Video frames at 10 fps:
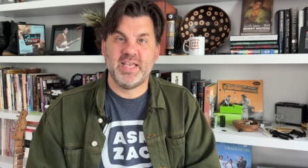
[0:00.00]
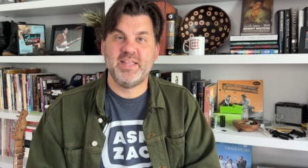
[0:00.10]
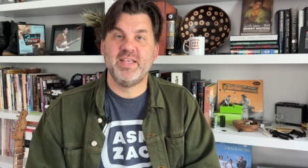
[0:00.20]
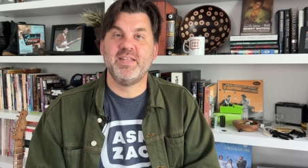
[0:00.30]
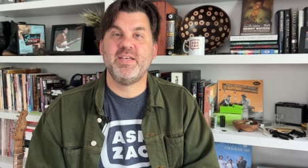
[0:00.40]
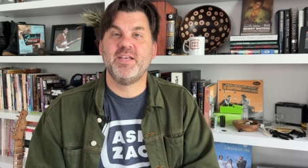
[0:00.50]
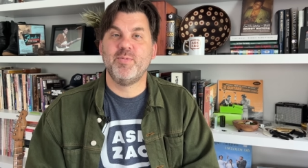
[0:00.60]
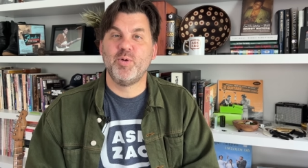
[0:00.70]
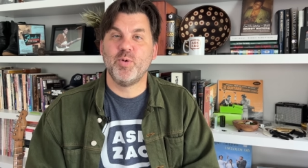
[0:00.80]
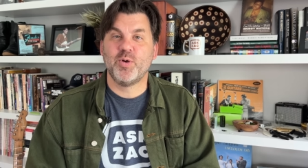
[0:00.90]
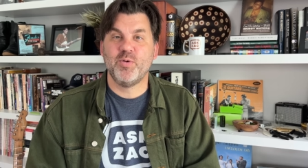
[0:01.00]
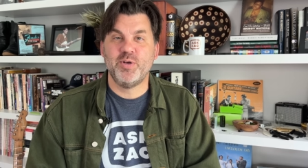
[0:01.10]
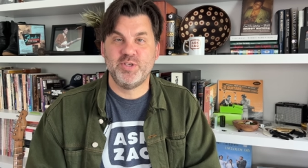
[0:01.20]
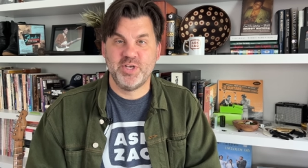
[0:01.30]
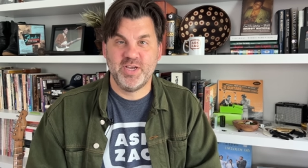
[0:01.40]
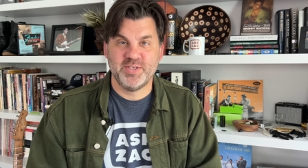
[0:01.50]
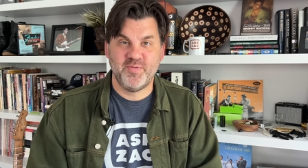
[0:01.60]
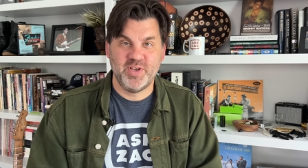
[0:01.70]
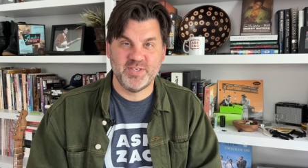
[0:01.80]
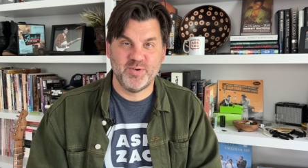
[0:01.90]
And then they tell me we're going to Jazz
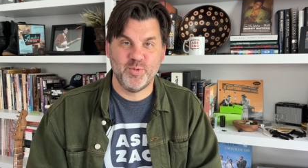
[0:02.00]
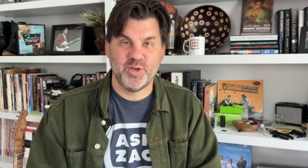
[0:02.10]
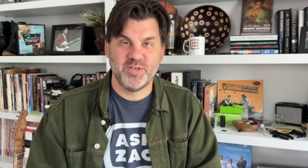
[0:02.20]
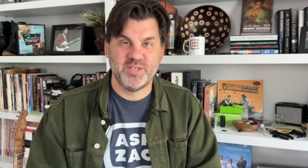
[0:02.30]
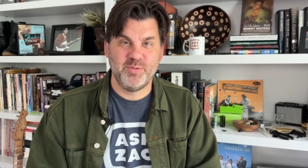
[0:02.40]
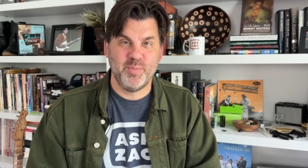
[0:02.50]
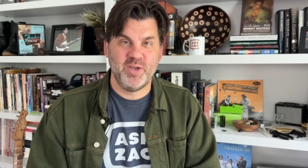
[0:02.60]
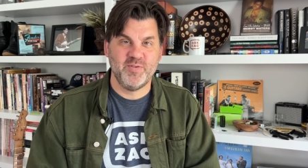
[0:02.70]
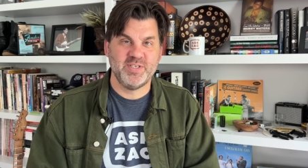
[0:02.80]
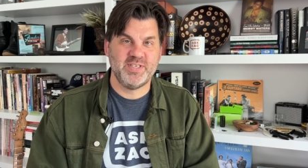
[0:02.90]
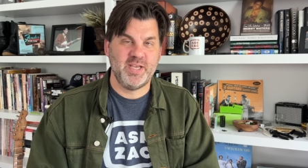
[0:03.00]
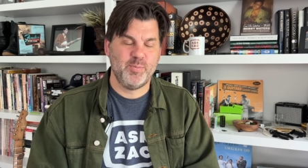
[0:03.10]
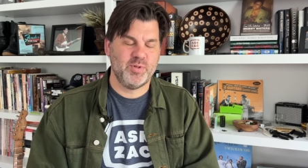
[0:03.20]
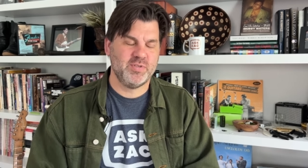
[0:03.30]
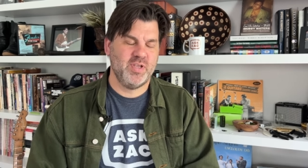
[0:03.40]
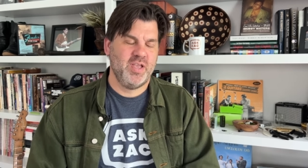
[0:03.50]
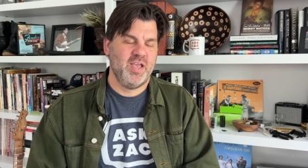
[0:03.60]
Fest and we're going to see Mavis Staples.